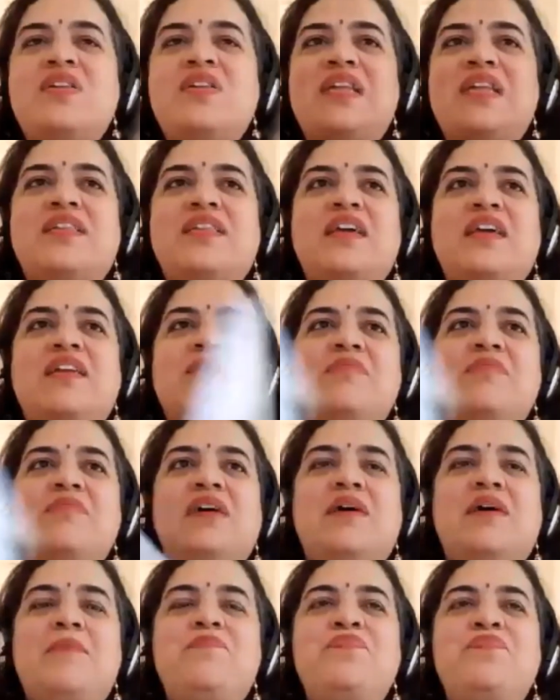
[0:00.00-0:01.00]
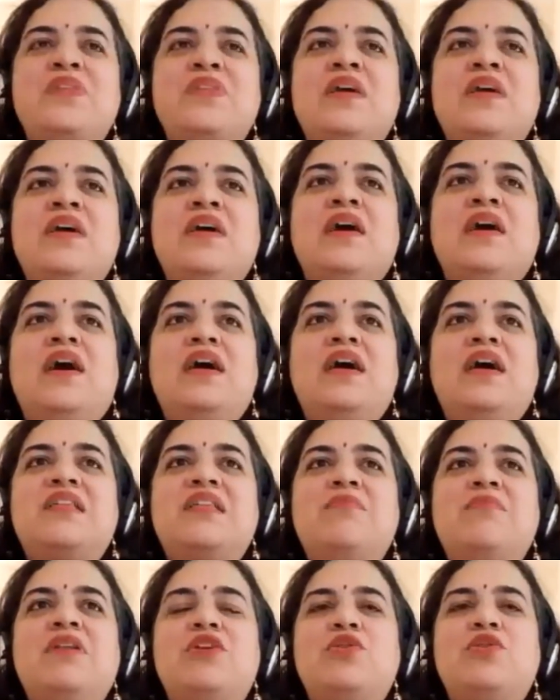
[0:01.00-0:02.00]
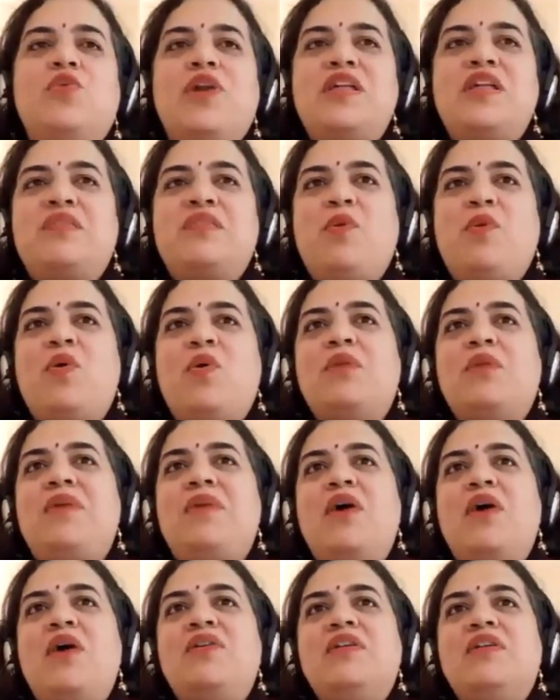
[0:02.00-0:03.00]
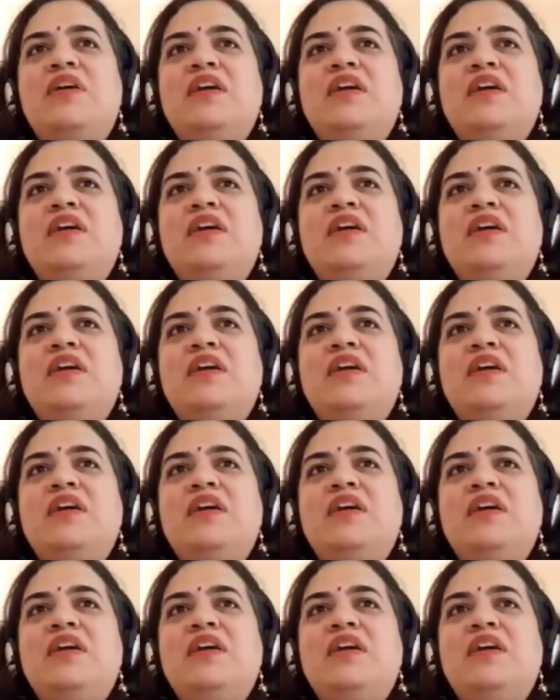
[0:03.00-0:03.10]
think, similar to what I spoke about,